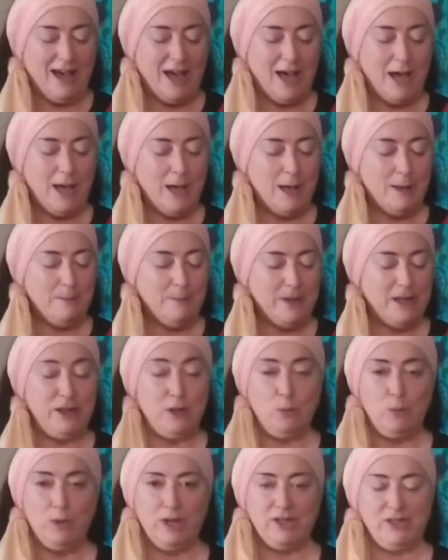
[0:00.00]
In
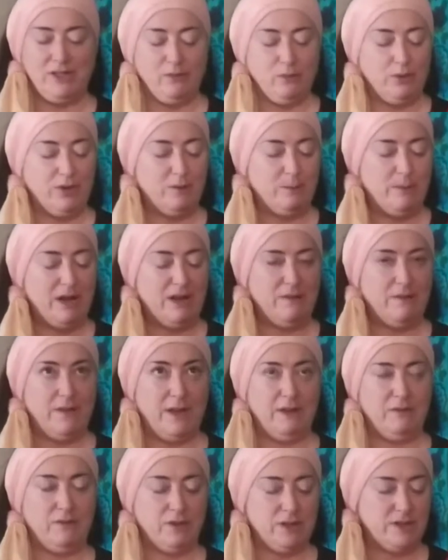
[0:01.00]
the words of one of my
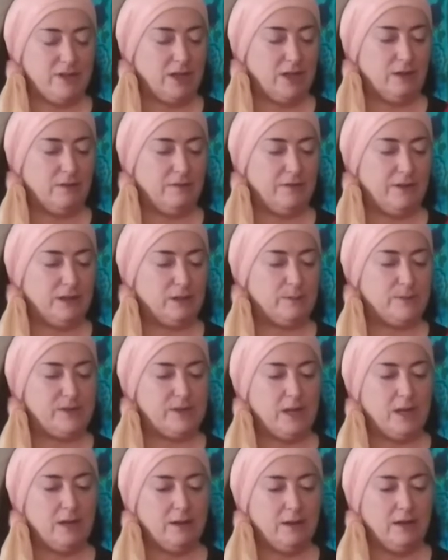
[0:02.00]
favourite
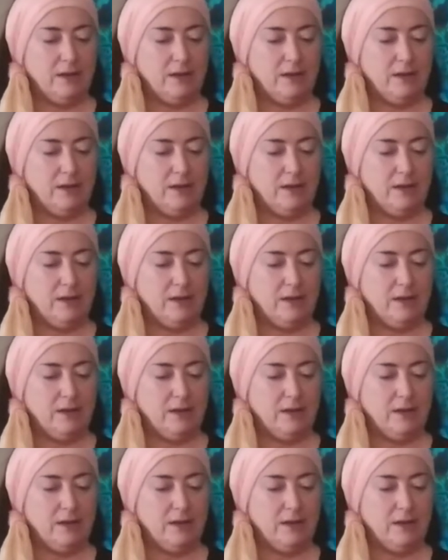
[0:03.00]
films,